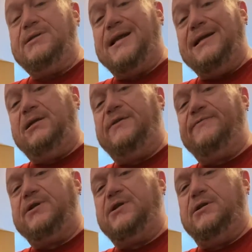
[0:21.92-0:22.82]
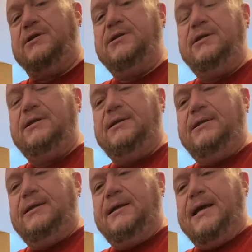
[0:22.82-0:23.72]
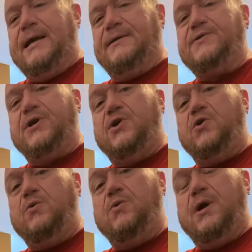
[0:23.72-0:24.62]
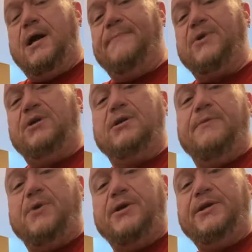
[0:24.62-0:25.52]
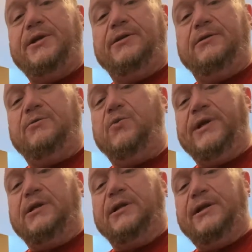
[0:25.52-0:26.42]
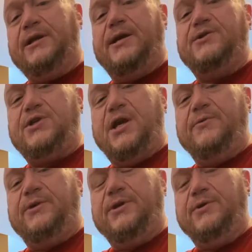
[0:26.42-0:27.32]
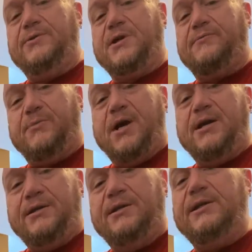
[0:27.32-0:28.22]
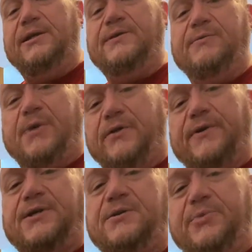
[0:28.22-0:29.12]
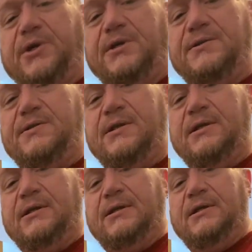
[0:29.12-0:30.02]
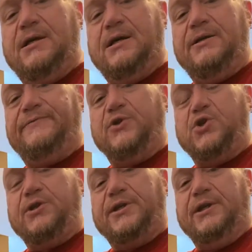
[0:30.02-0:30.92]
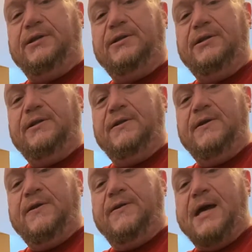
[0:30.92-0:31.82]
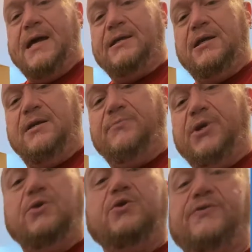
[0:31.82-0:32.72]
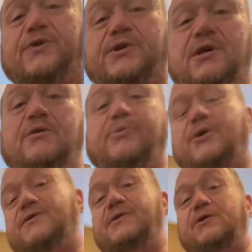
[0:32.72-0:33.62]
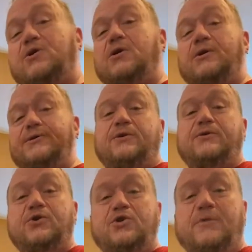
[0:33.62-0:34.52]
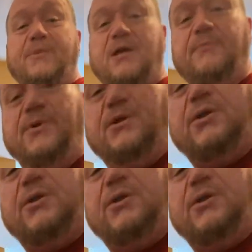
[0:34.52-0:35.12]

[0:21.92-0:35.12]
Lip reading: I love to cook. And so I'm going to come on here weekly and share with you some of my ideas and my recipes for cooking that can be used for a single person, or also you can make them in